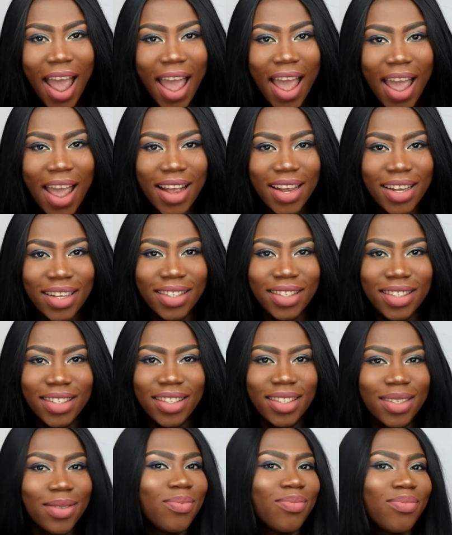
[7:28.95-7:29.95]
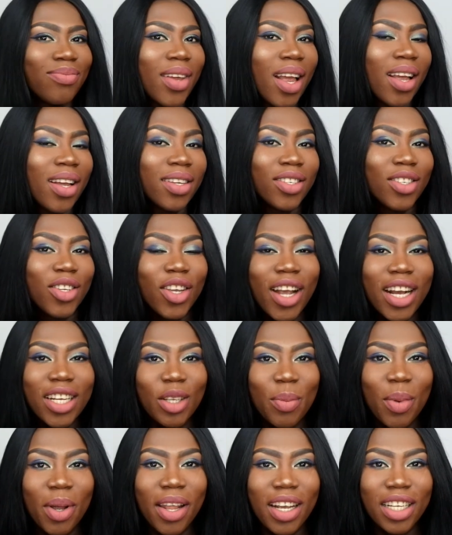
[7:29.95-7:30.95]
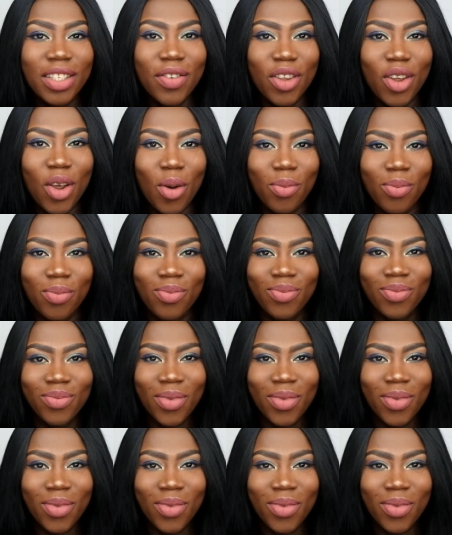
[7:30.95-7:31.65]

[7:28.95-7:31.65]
and see you guys on my next video.